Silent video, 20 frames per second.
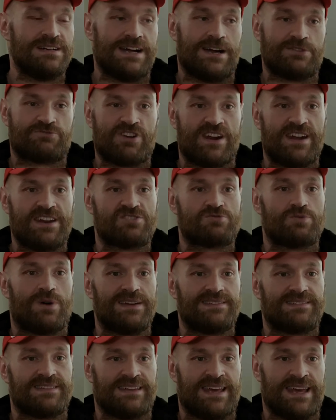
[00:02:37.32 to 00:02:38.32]
I was training
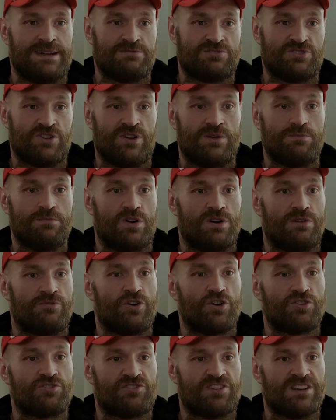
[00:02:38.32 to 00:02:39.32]
twice a day. I was doing
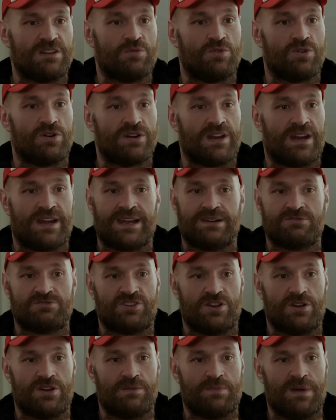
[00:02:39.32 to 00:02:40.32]
runs in the morning. I was
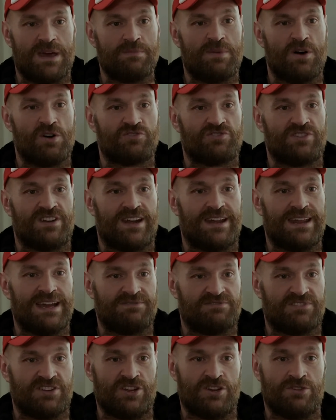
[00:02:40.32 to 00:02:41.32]
doing a bit of boxing in the
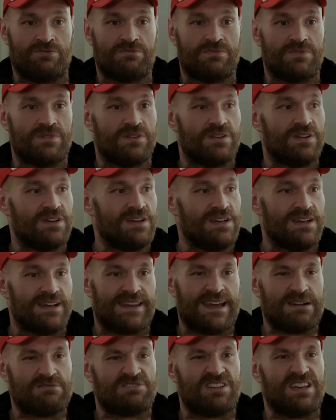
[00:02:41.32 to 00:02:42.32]
afternoon.
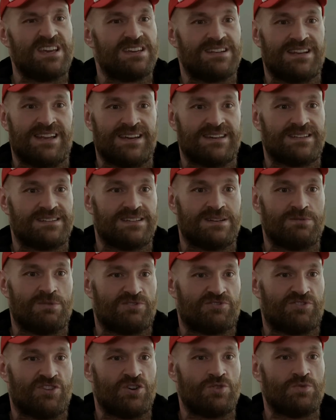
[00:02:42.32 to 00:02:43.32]
And that was it. Like, there
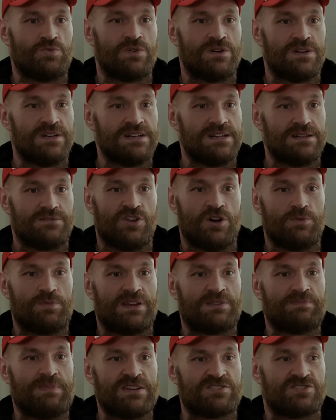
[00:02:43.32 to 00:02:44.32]
was no
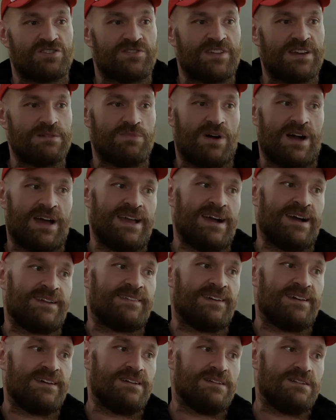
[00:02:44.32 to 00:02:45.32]
big special thing, but I
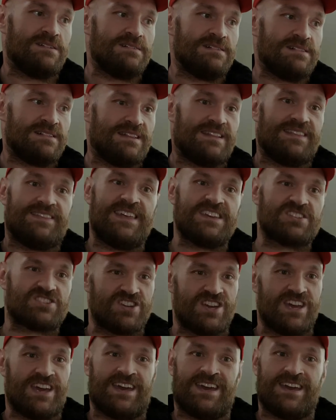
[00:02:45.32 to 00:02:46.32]
had... This
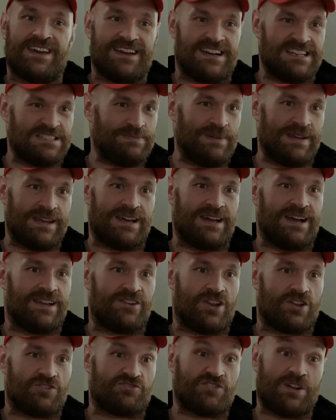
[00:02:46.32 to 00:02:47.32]
year has been a
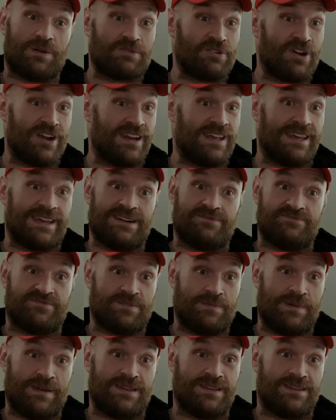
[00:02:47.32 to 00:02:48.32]
non-stop training camp
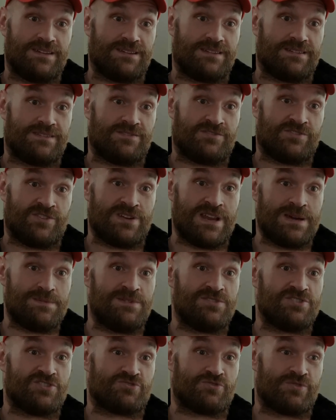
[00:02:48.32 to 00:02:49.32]
for me. So let
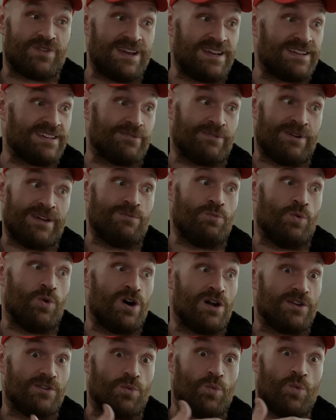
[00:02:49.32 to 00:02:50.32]
me just reiterate
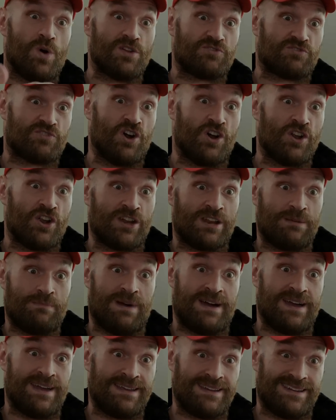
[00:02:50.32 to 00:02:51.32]
what's gone on in
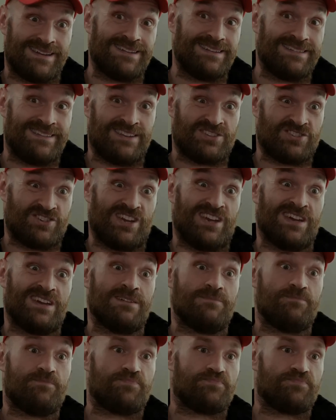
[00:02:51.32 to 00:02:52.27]
my... this year.